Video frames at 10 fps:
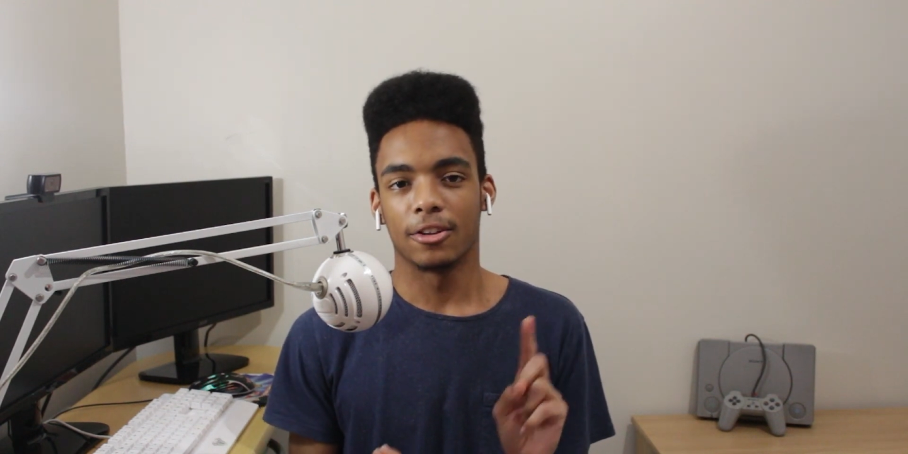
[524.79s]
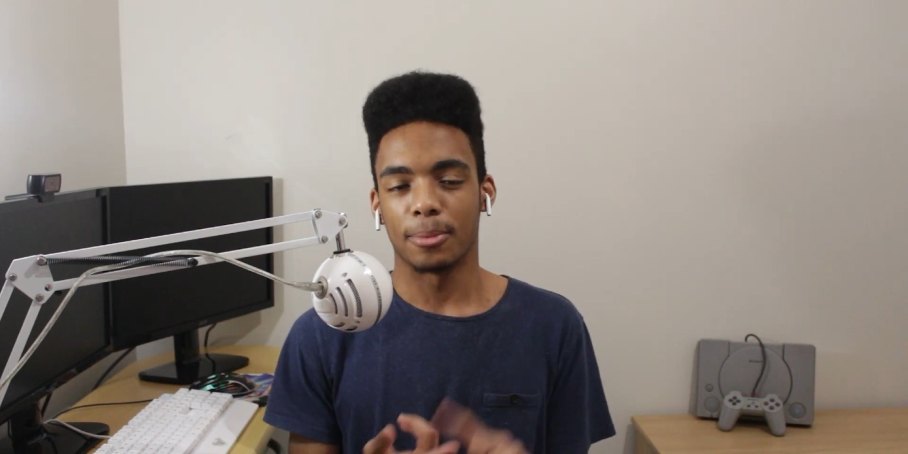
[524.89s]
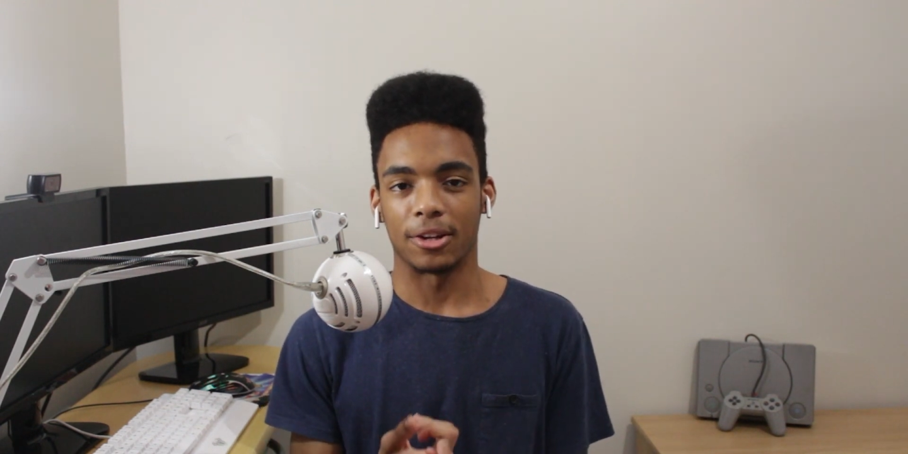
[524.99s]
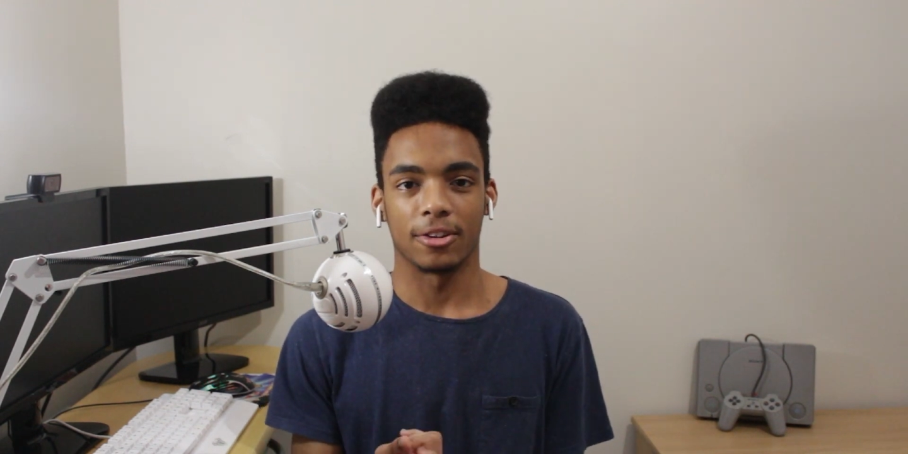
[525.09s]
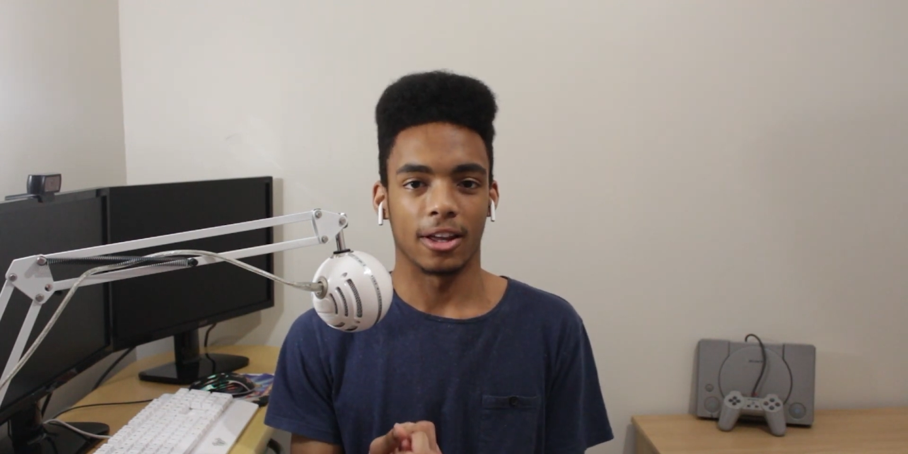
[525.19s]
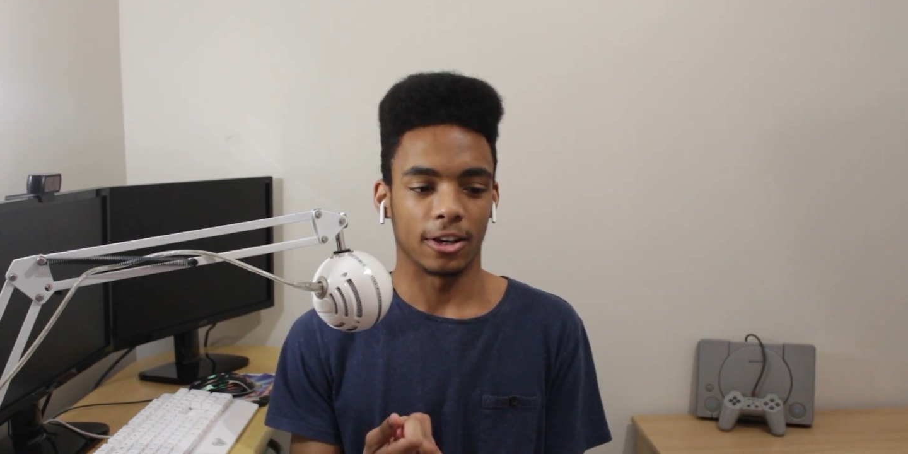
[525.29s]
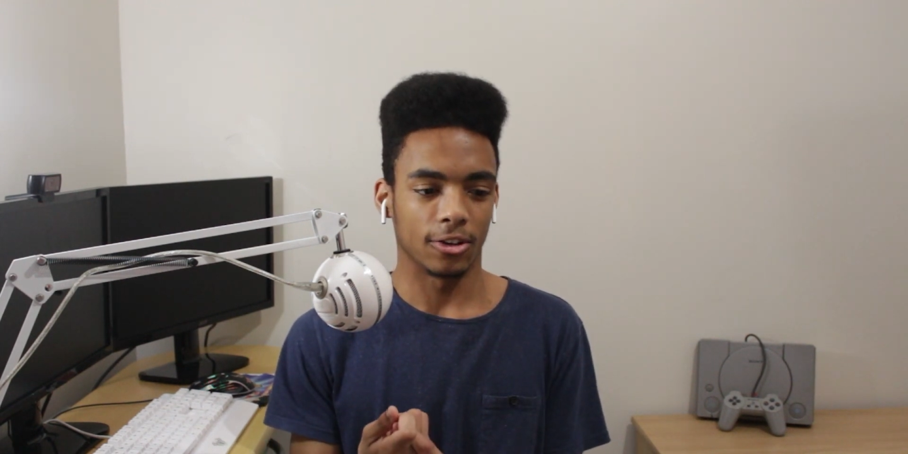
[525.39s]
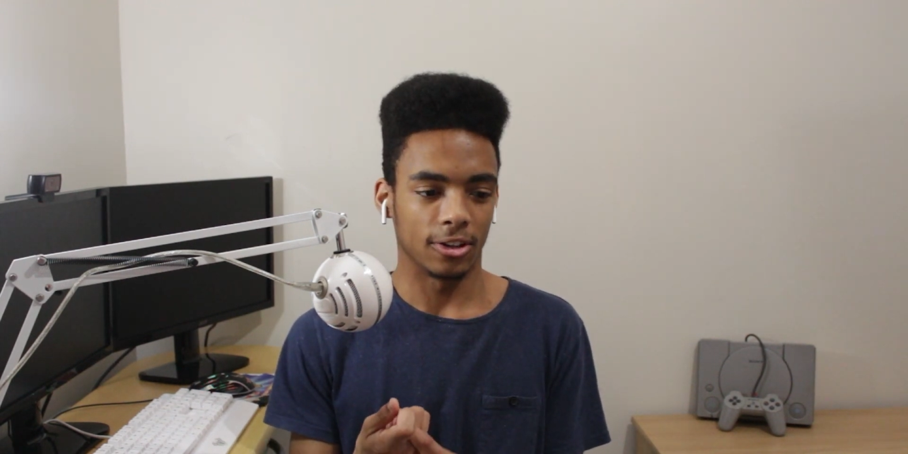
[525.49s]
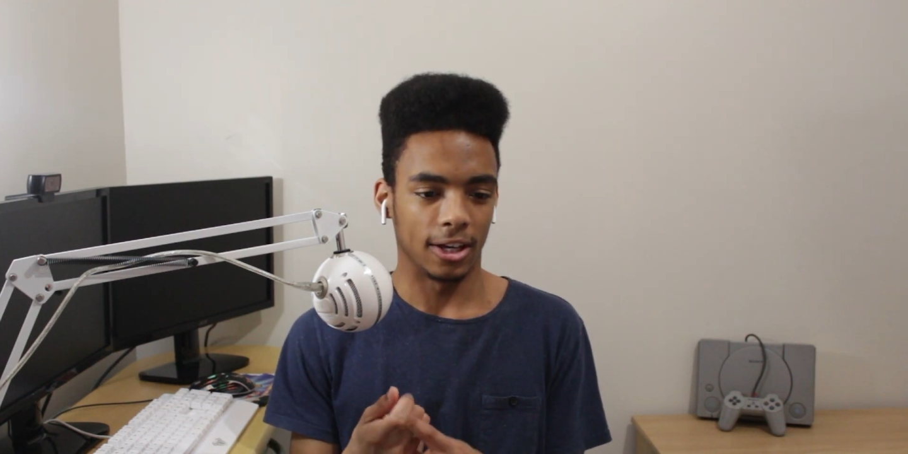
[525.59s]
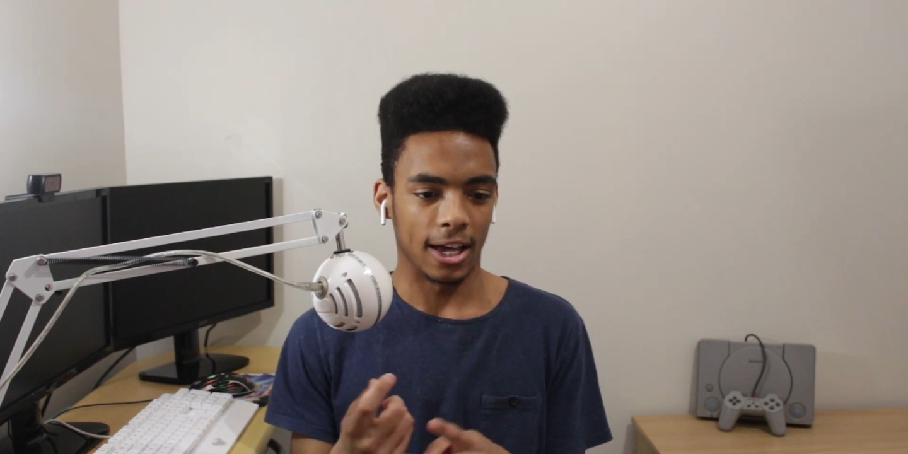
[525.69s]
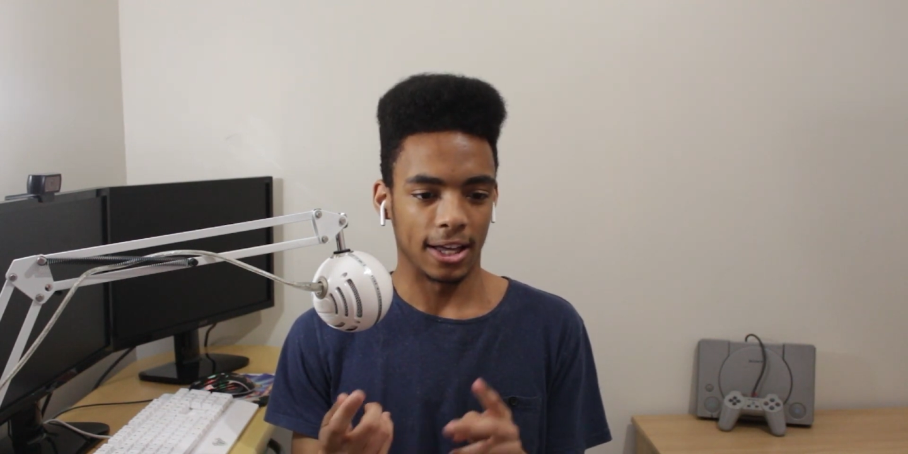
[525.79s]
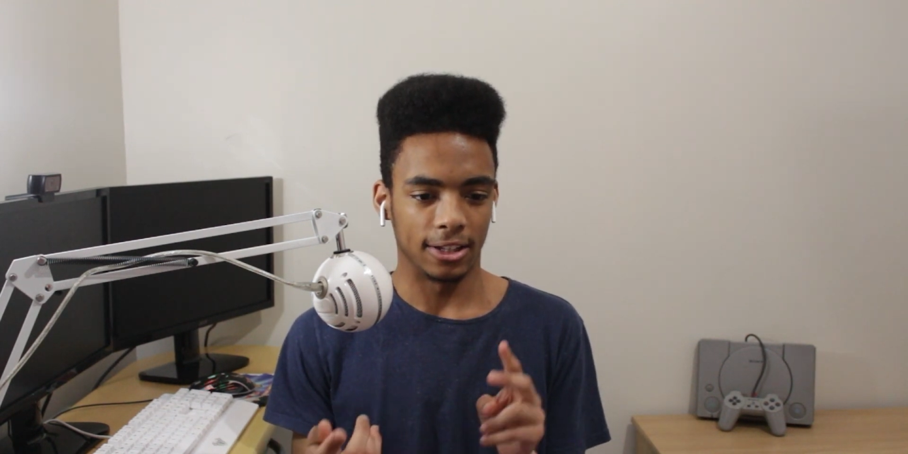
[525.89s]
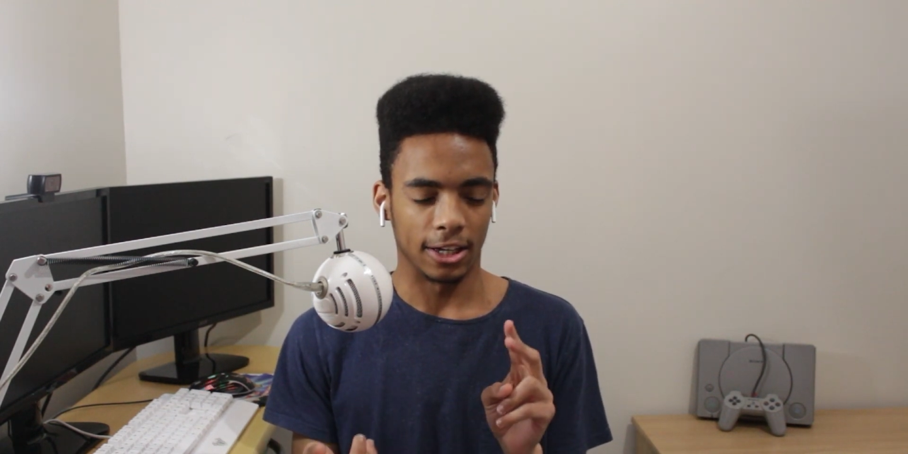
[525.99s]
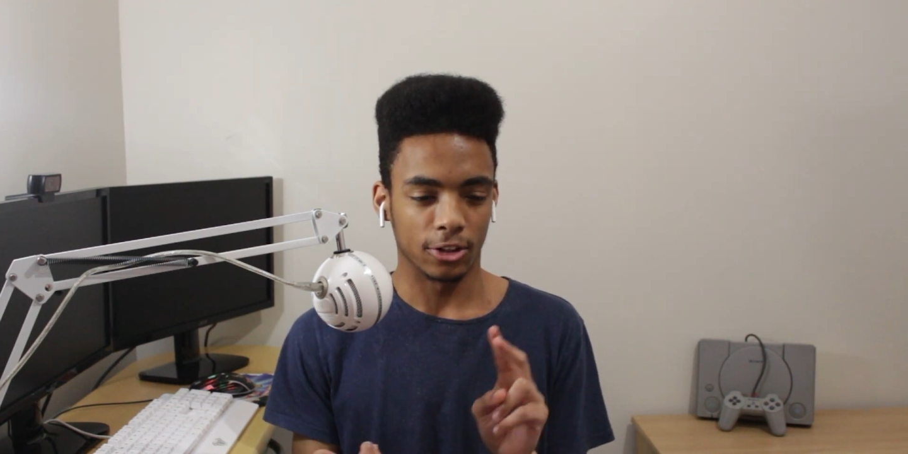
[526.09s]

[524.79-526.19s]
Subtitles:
smash a like on it, and yeah,